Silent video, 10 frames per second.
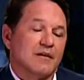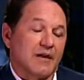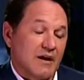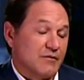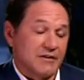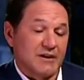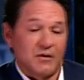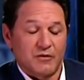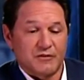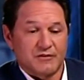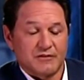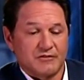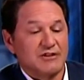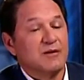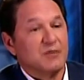Right. And Kevin Towers,
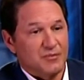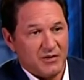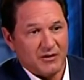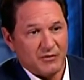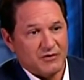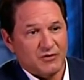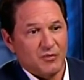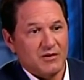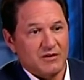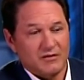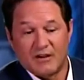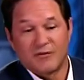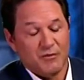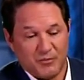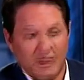GM of the Padres, told me,
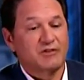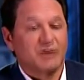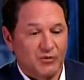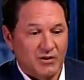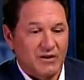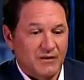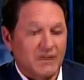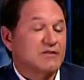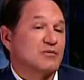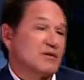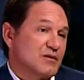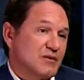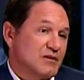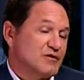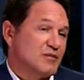aside from pitching well, that's one of the
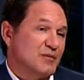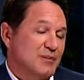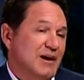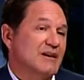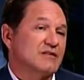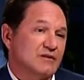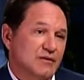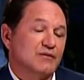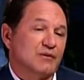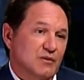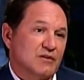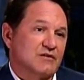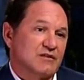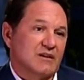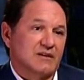things you've been a positive
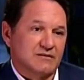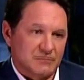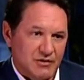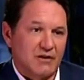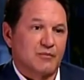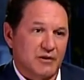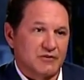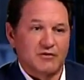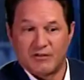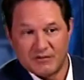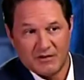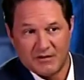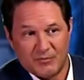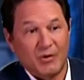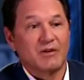influence on young pitchers
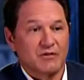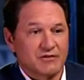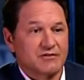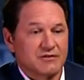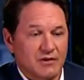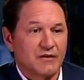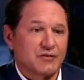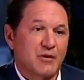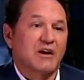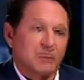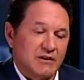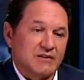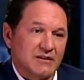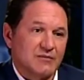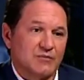and players on this Padre
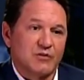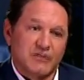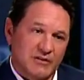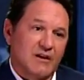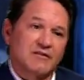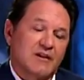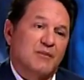team, which is a nice